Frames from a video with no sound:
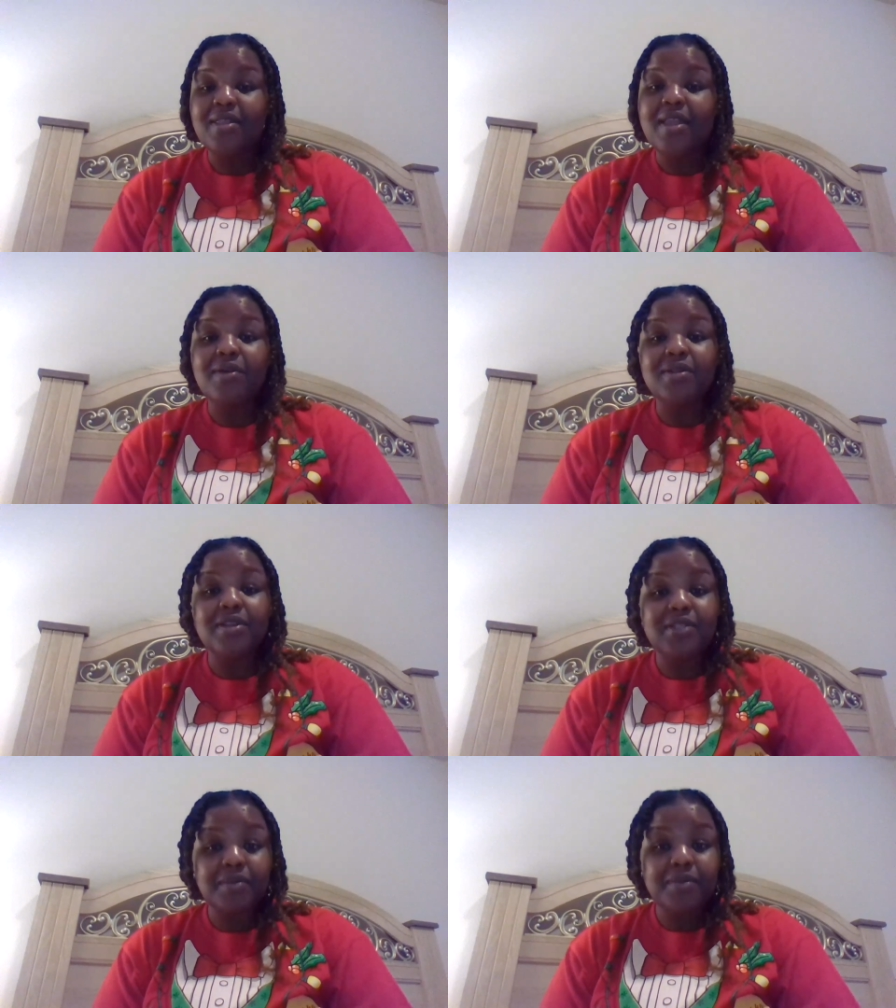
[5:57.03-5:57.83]
Now,
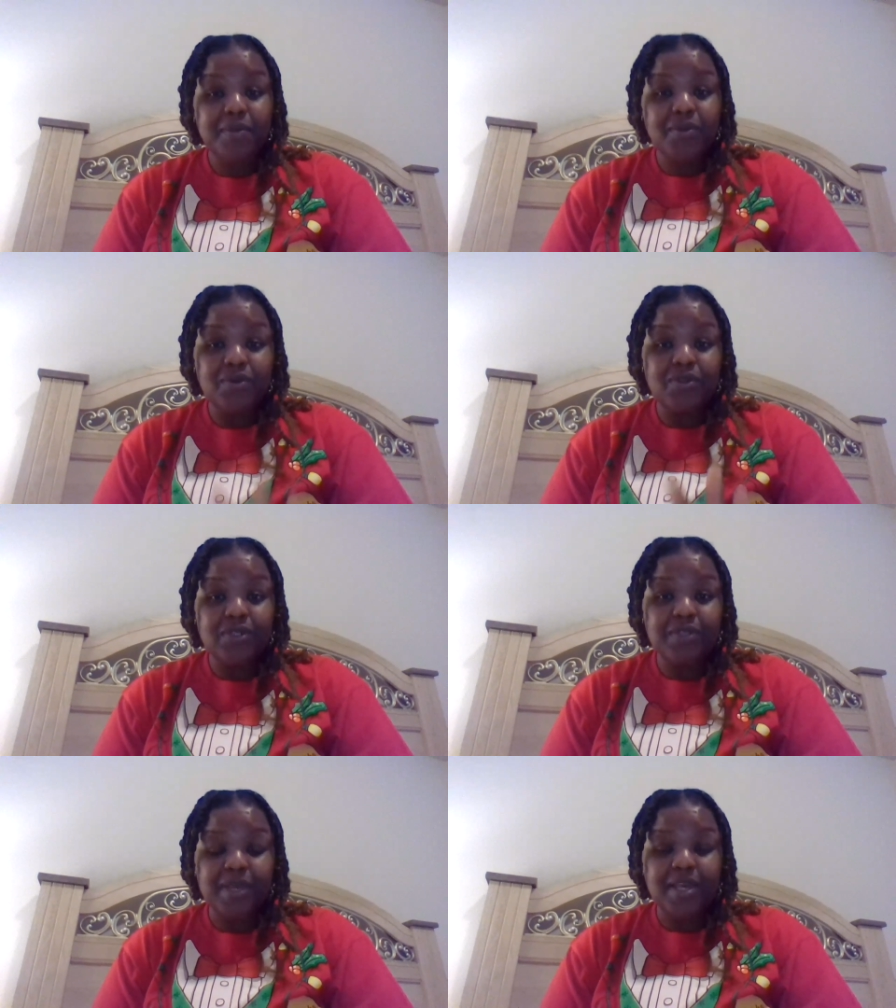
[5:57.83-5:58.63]
there's some people who
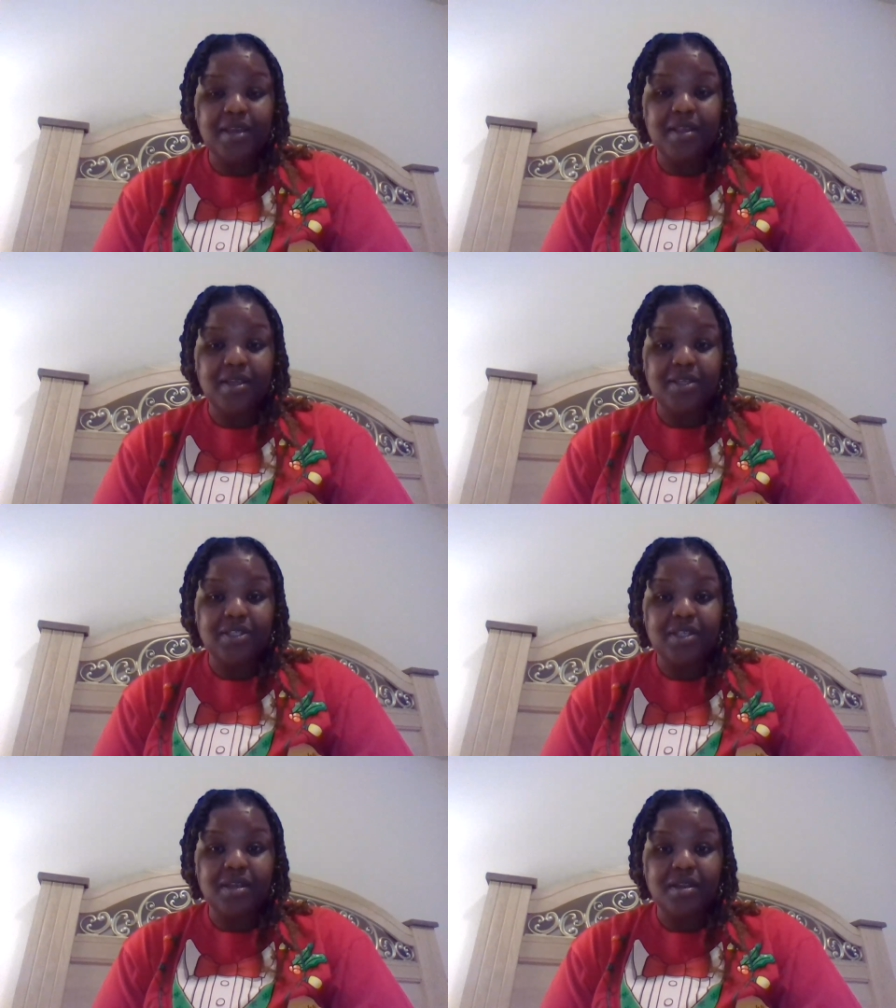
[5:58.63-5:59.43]
do speak
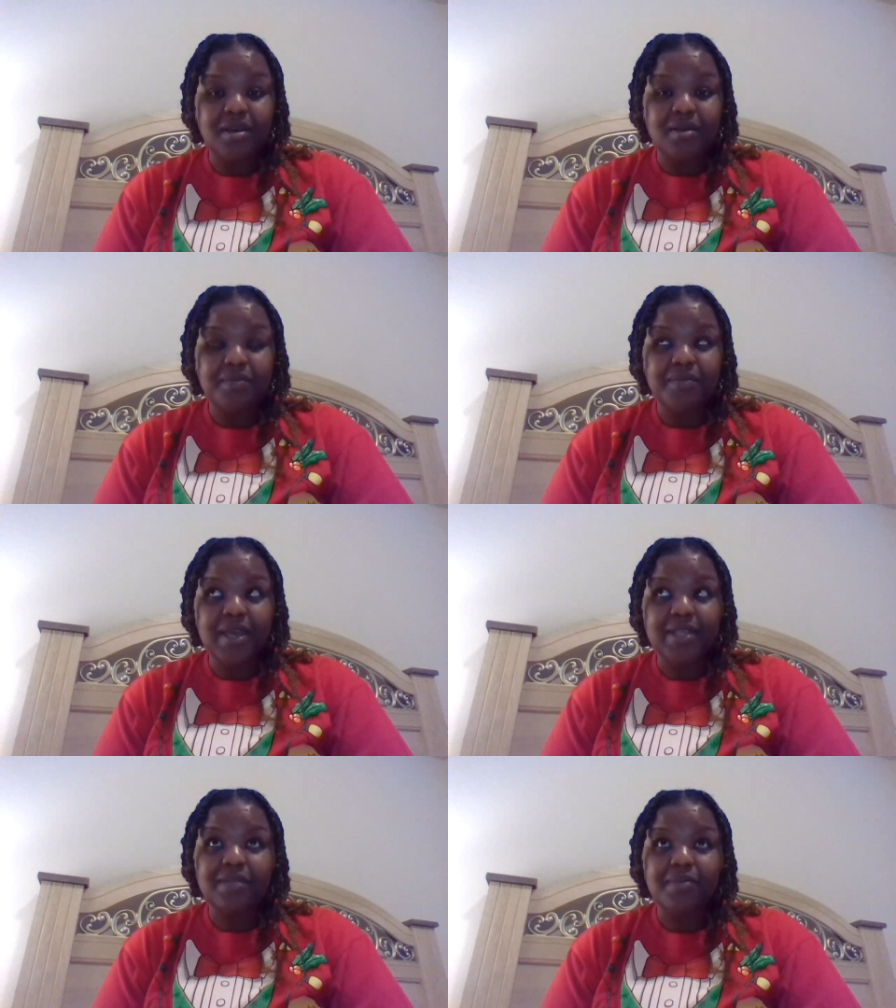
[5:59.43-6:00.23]
English in
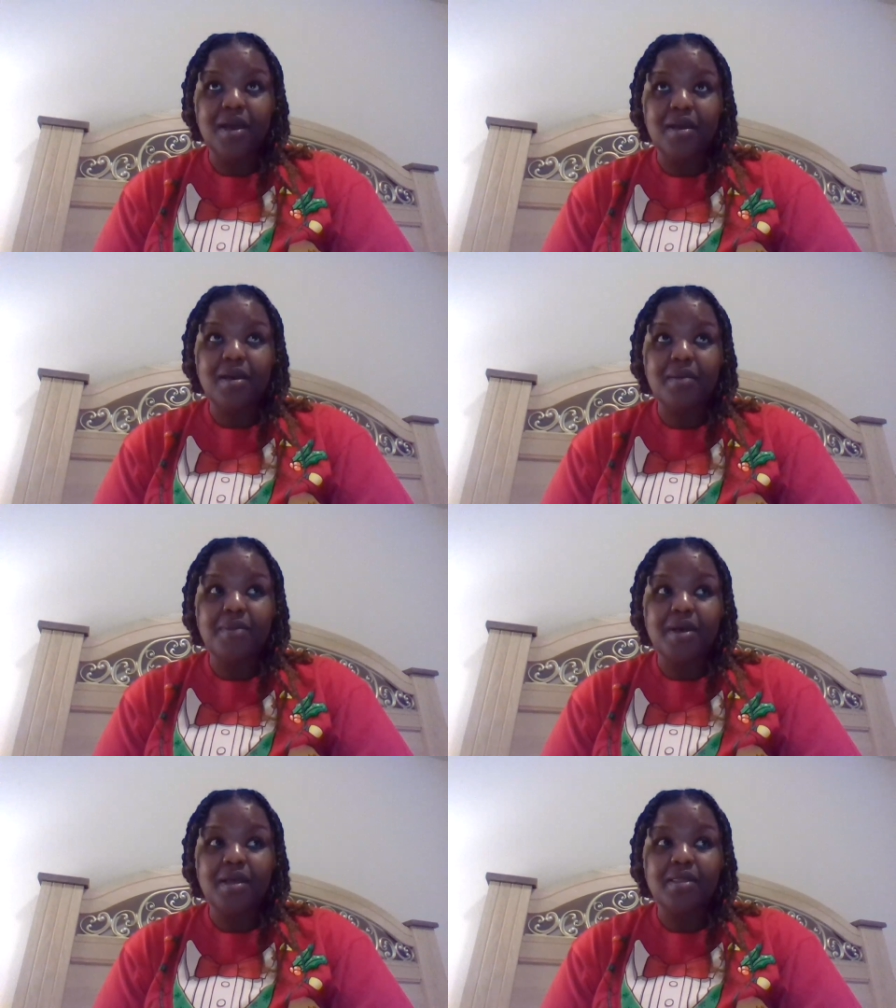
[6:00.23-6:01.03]
um,
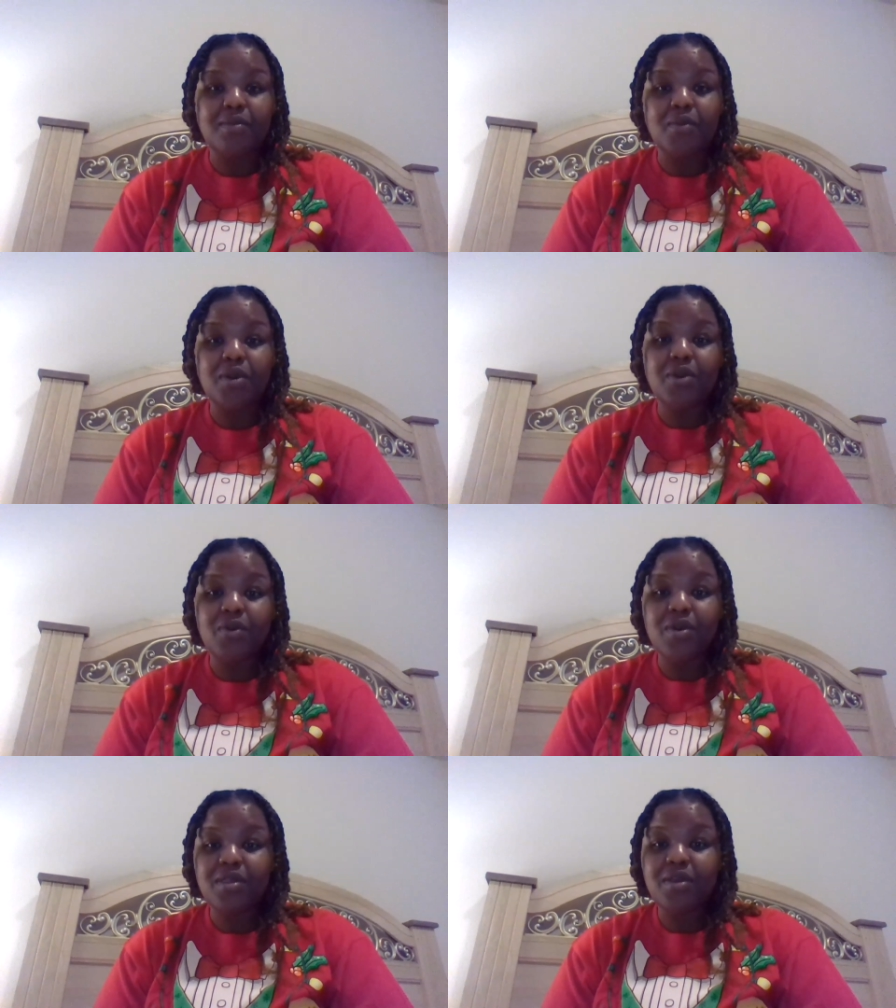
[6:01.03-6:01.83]
Casablanca, but the more
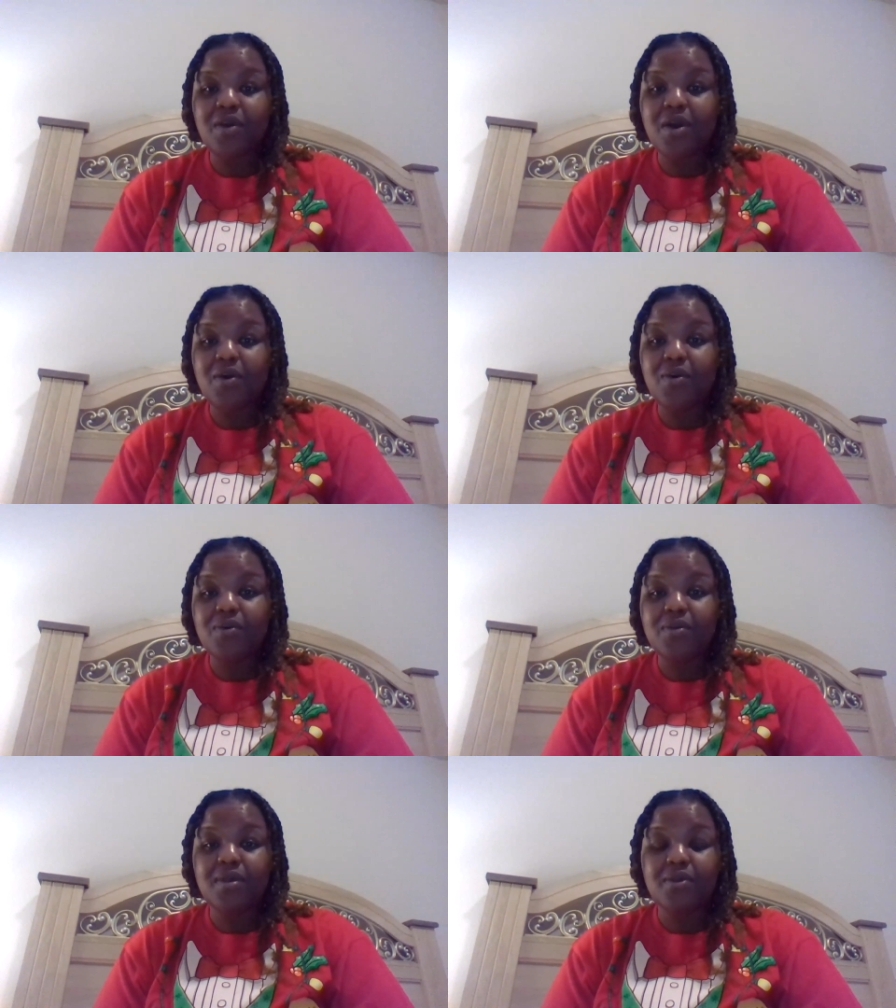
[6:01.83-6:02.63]
north you
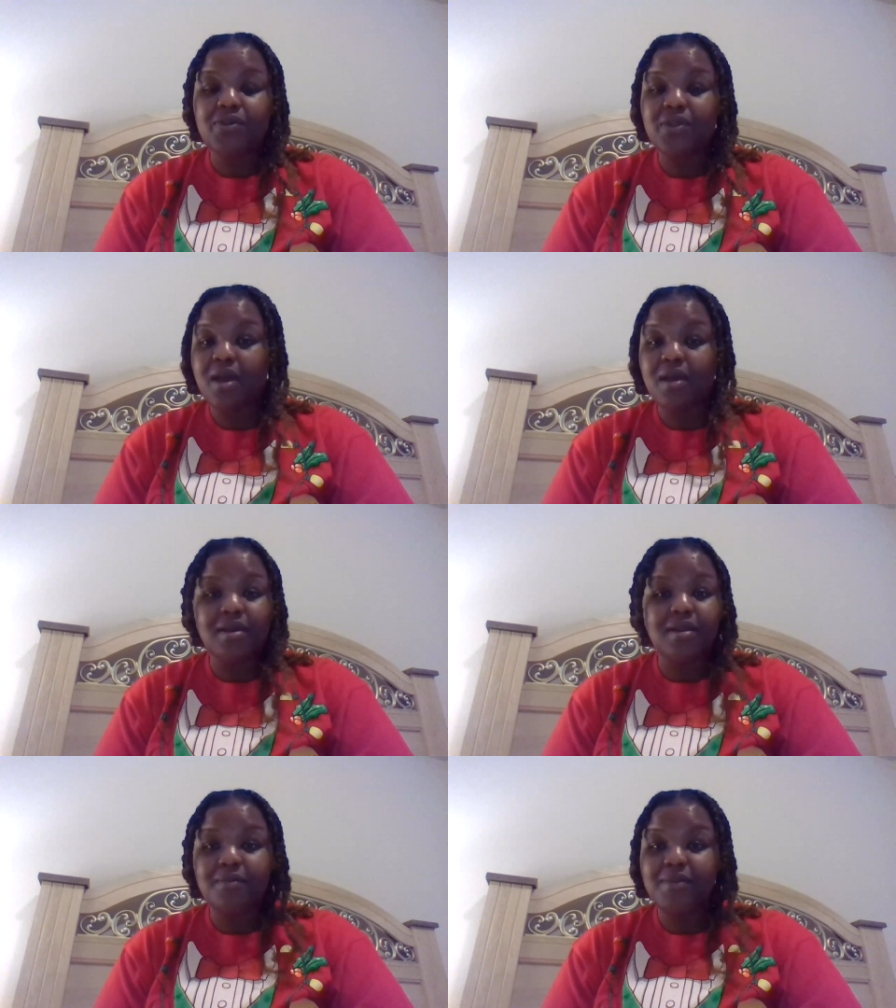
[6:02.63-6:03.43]
go, there's
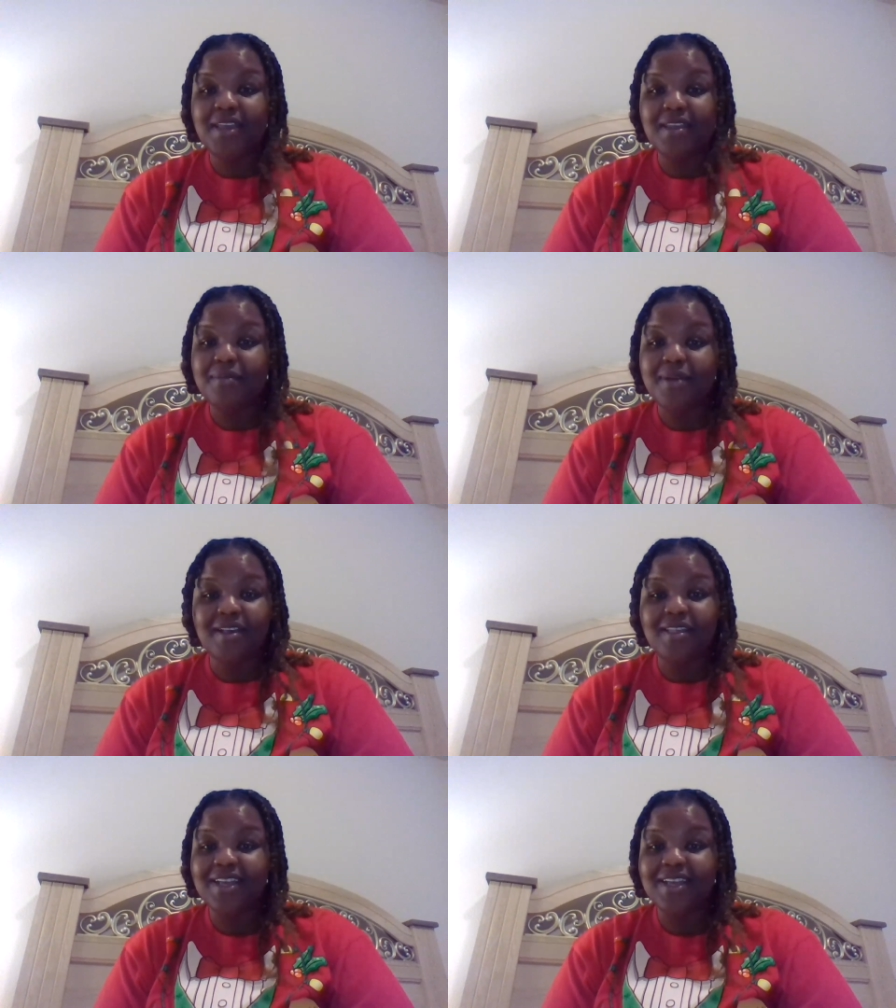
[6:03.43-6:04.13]
not going to be anybody